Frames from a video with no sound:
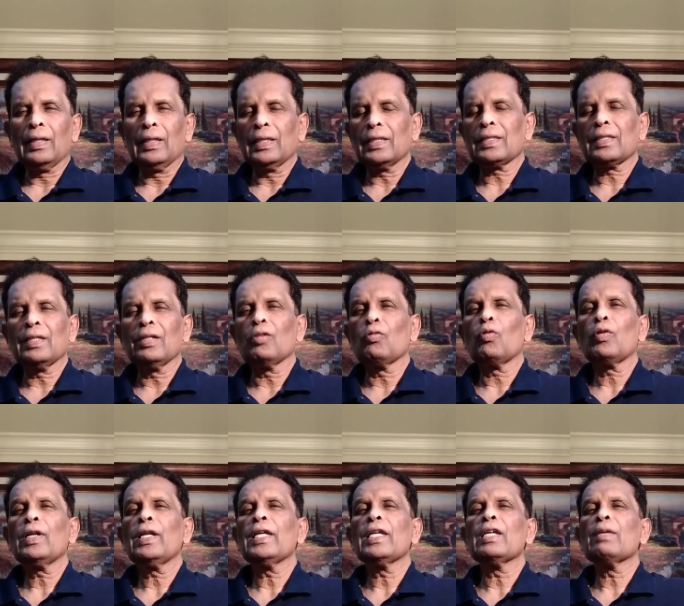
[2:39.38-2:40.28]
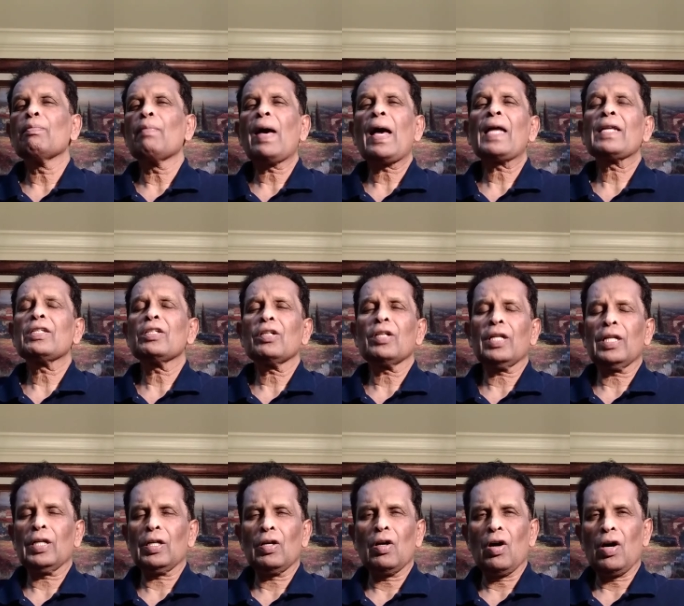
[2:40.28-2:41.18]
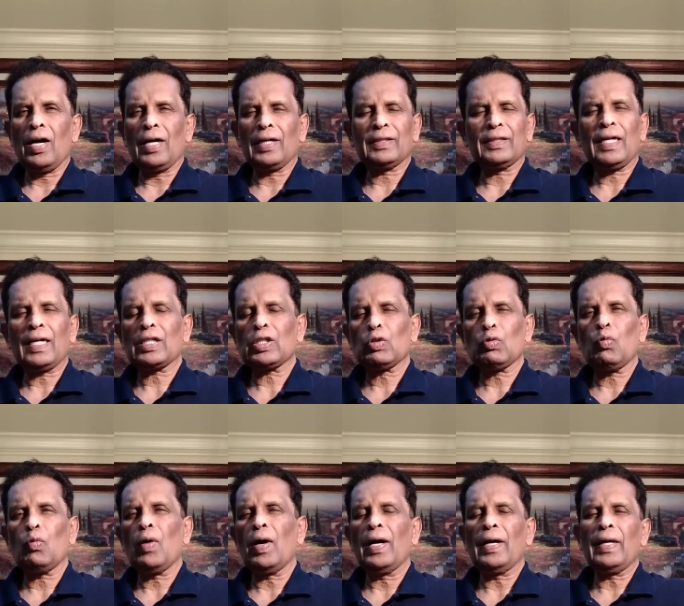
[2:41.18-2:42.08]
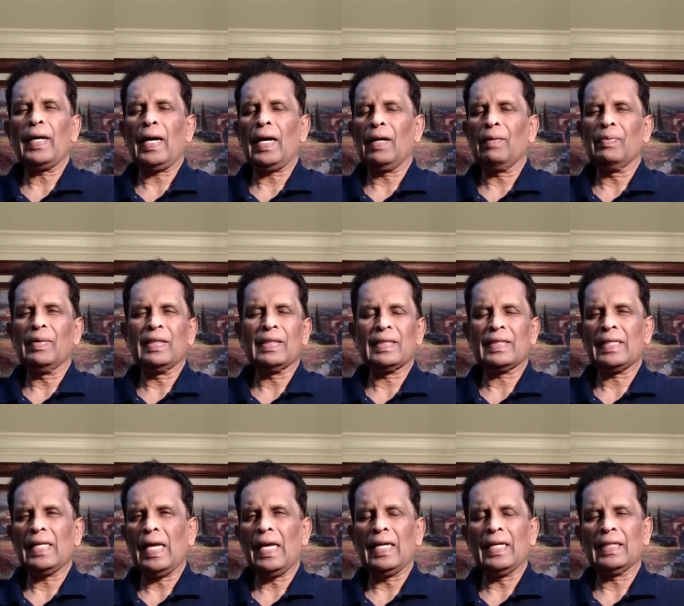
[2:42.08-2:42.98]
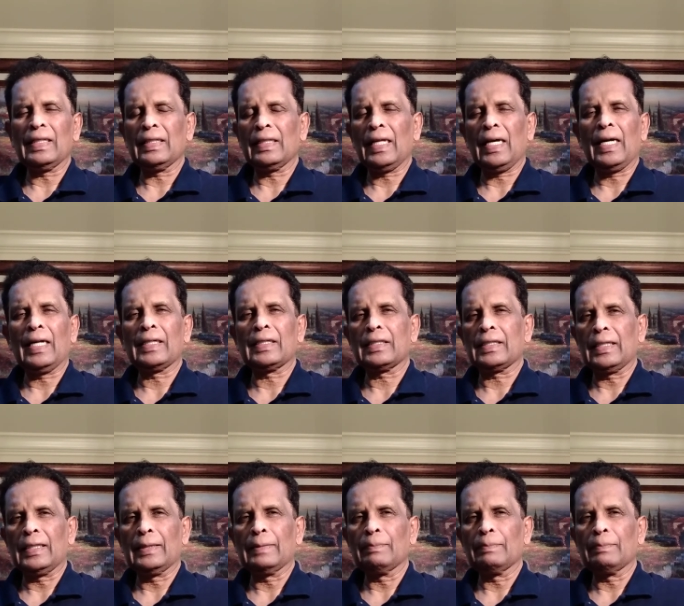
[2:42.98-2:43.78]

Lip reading: is in only imaginary God. That's why I've been saying that